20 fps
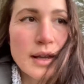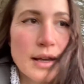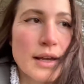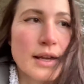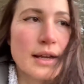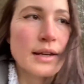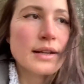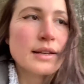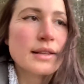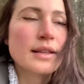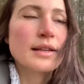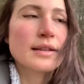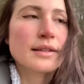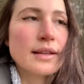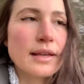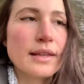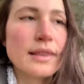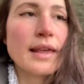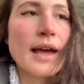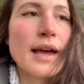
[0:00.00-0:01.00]
anything
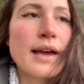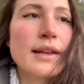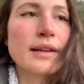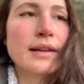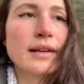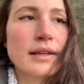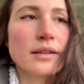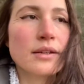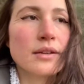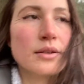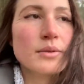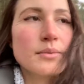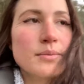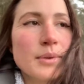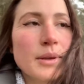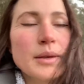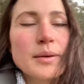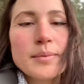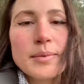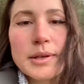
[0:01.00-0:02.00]
like that, it could
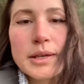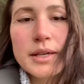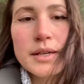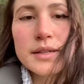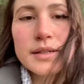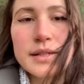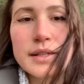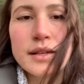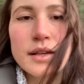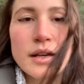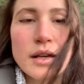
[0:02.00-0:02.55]
be because